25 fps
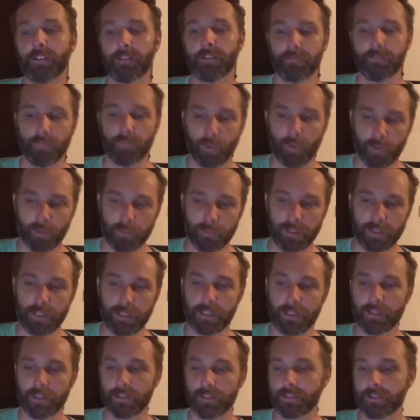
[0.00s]
more
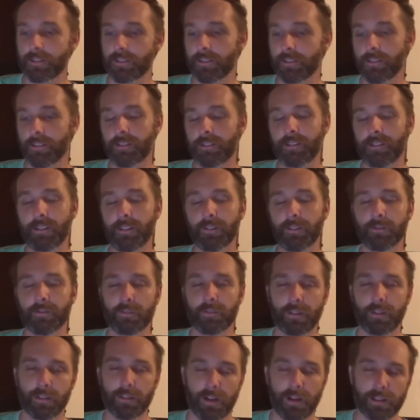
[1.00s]
meetings to,
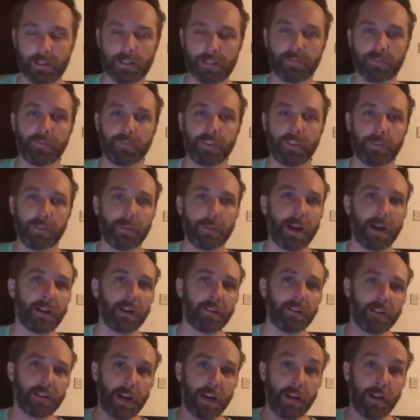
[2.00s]
lots of feedback
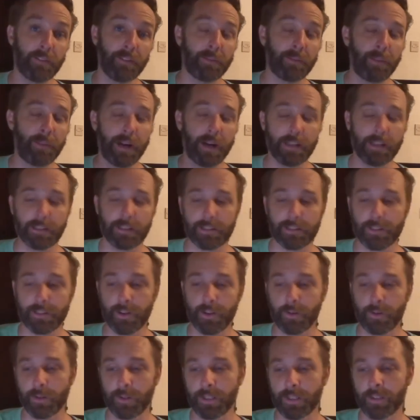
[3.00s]
on how the pilot's
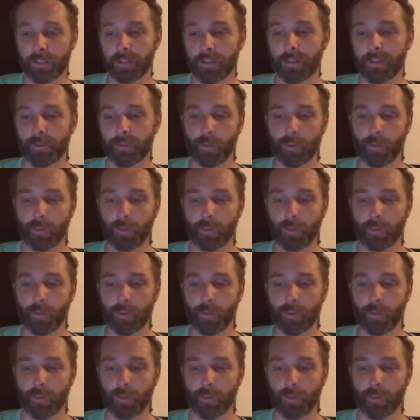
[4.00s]
going,